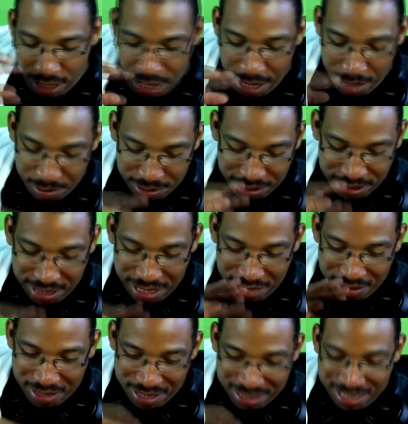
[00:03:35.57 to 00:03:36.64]
I'm going to
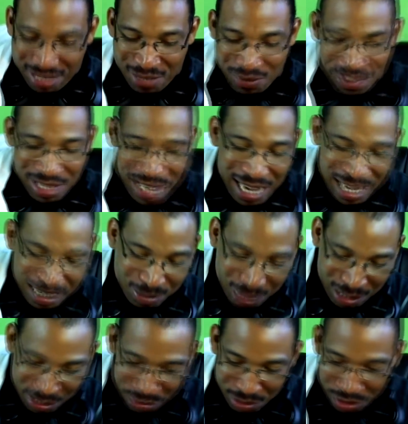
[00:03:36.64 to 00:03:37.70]
save this thing for last,
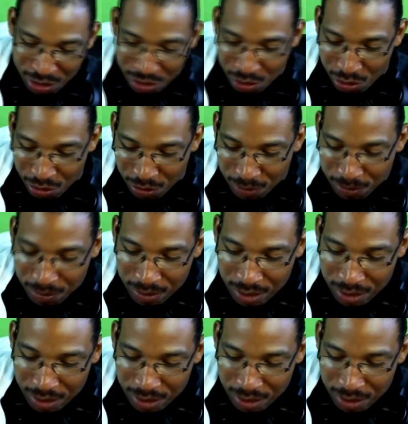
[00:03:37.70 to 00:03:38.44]
man. It's pretty cool.